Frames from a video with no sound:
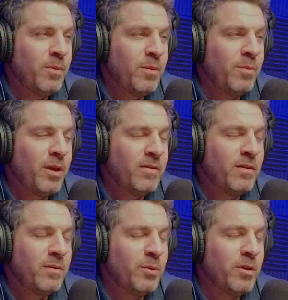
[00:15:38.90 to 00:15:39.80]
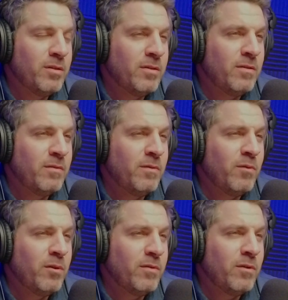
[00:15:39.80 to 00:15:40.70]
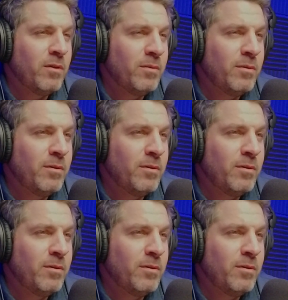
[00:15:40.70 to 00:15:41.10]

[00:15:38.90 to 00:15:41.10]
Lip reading: been best experiences in divorce for you?